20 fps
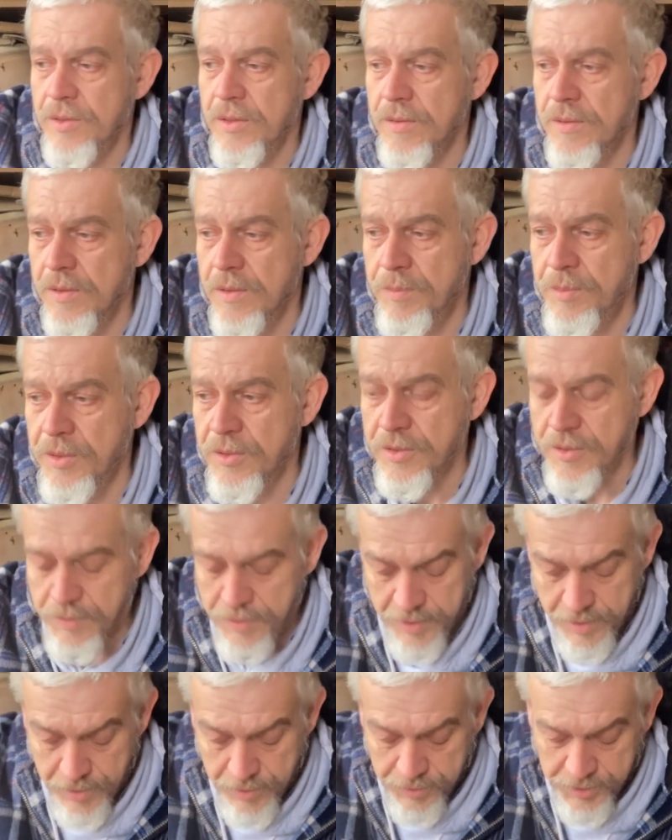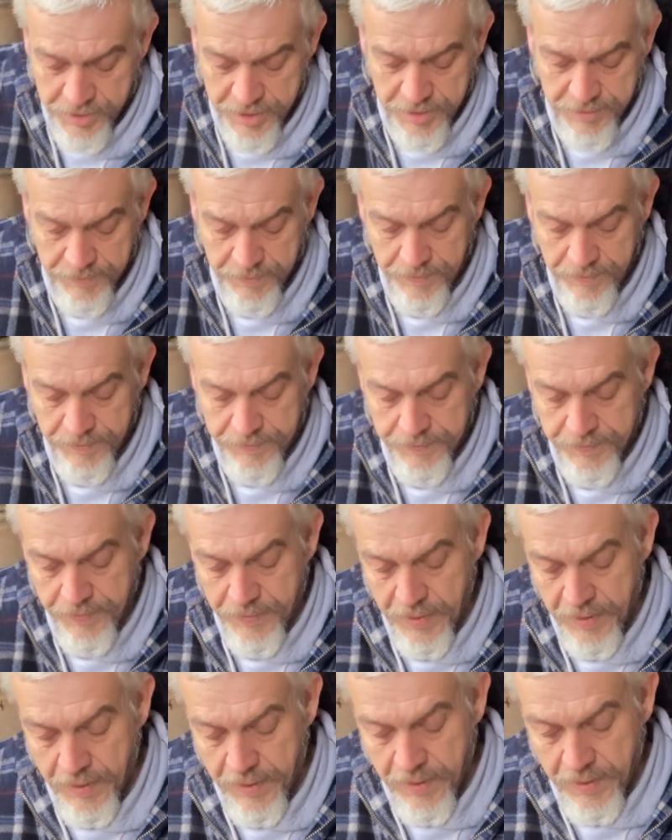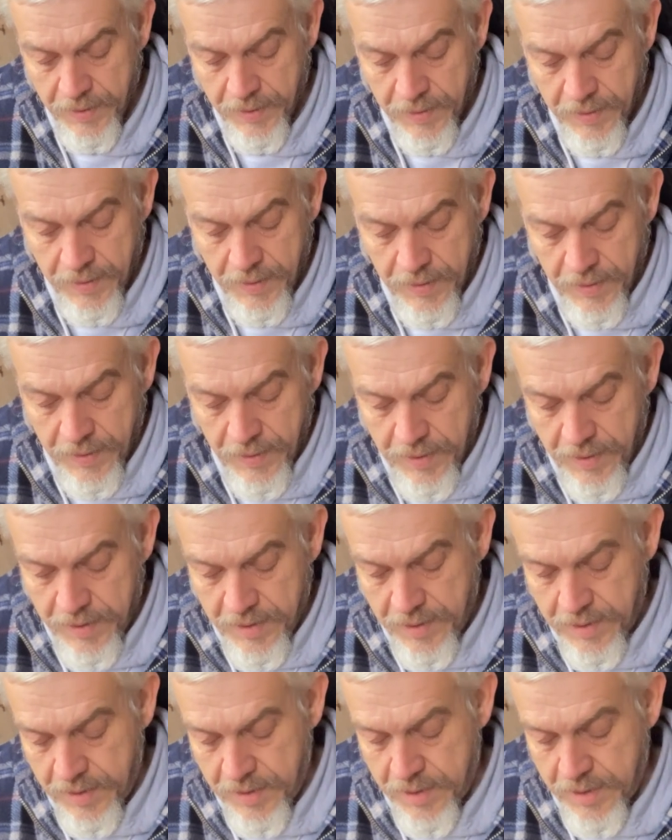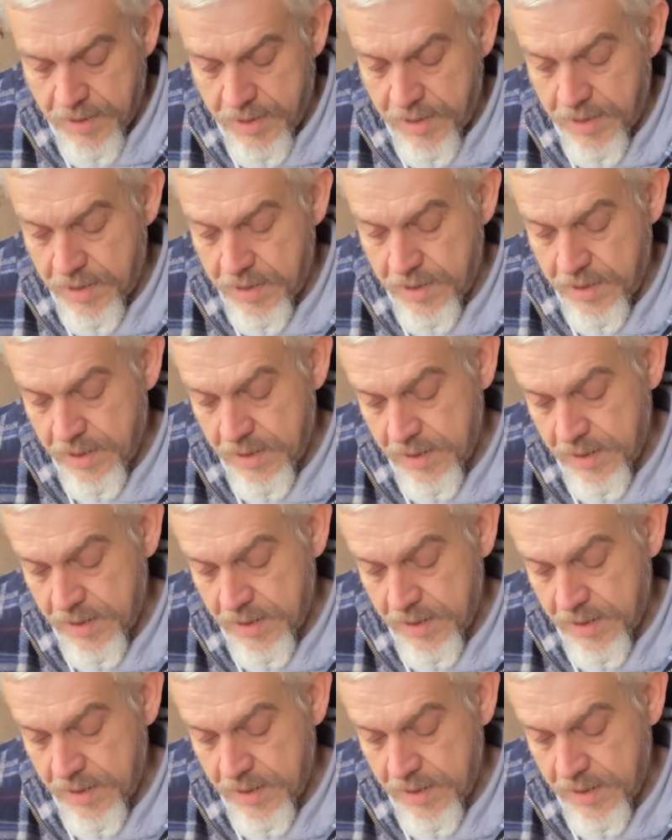I'm going to put some of those in, and then